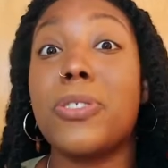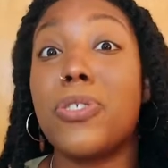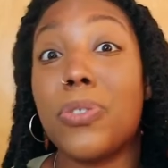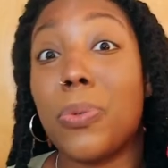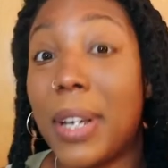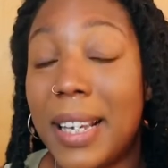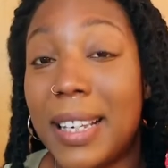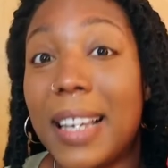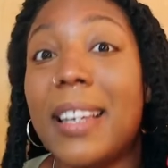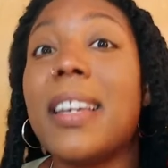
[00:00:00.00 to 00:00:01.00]

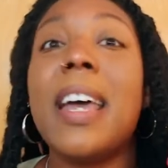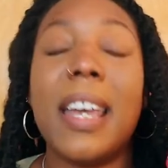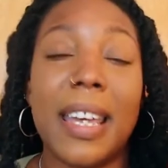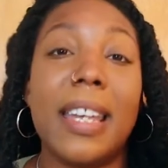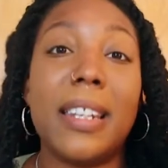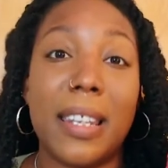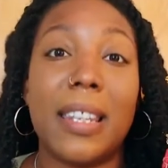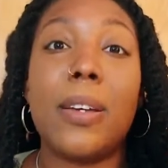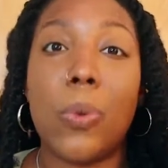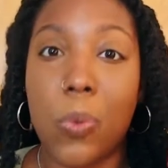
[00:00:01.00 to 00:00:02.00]
shrinking in
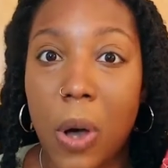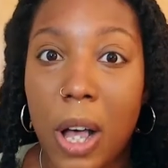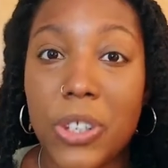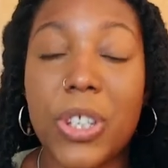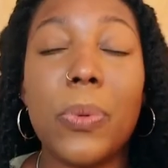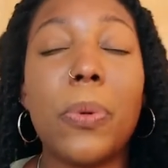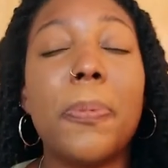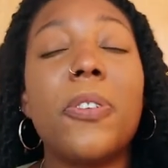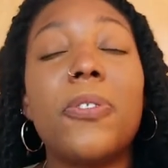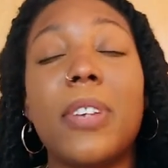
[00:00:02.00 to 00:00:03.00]
the wash. It will
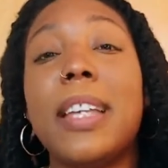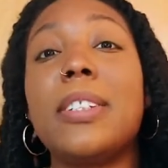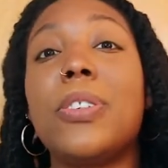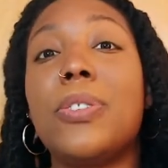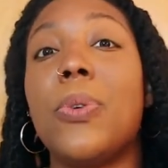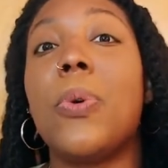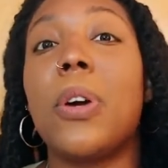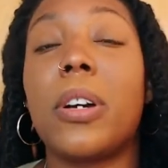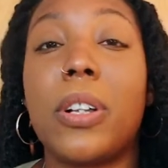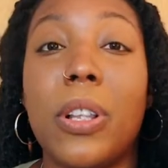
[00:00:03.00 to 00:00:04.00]
prevent
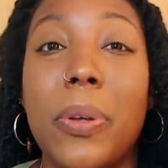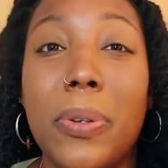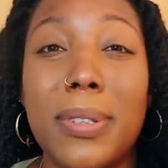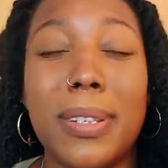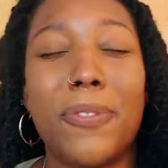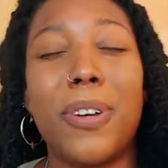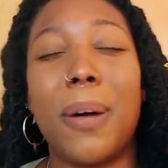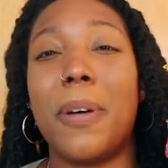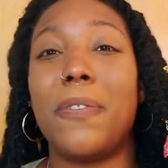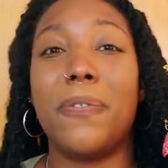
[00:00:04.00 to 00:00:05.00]
your clothes
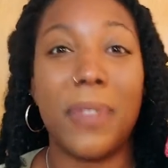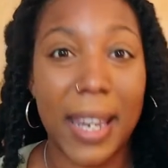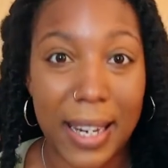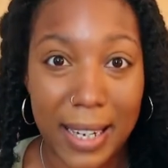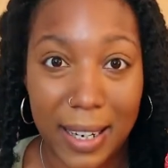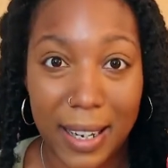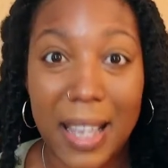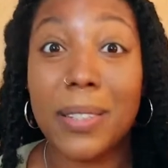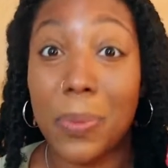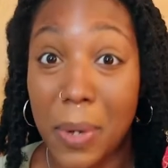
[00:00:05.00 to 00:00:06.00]
from fading
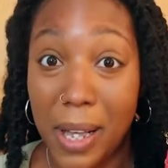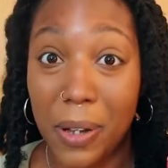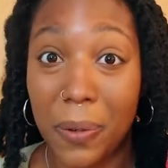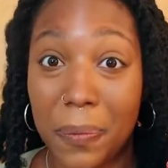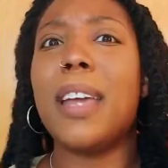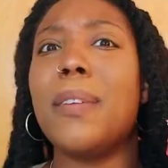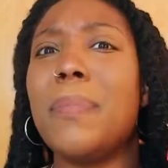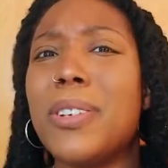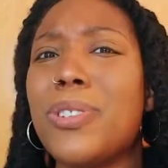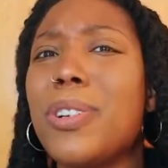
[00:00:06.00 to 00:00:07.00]
as well. And
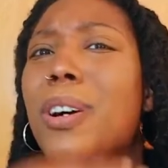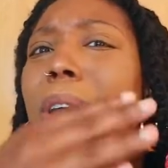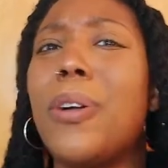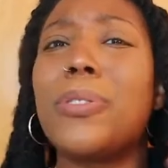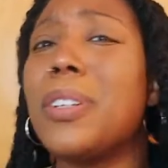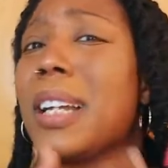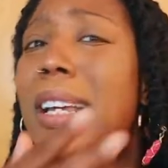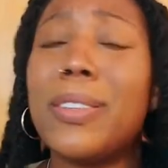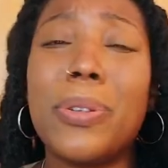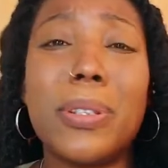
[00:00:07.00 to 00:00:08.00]
make sure to
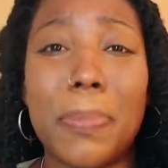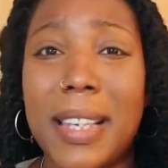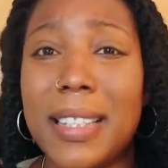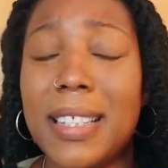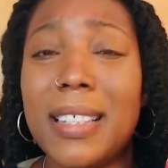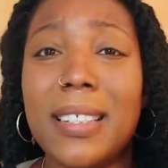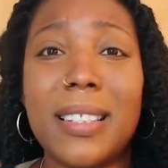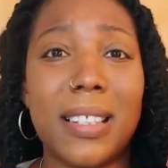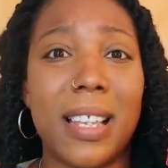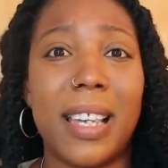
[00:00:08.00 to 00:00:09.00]
alternate those
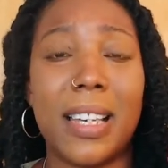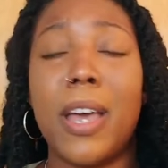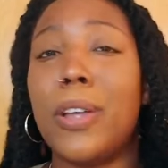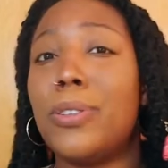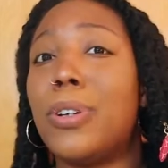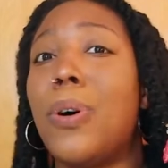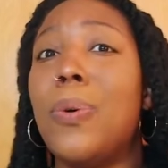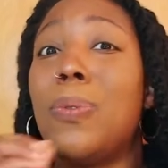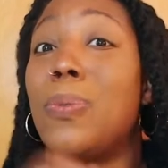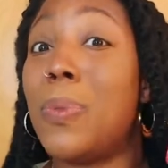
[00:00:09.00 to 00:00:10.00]
pieces. Like,
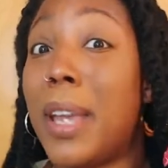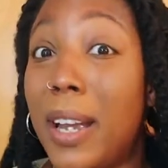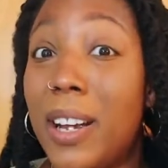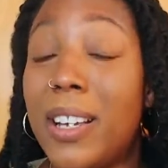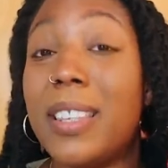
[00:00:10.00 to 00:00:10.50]
don't wear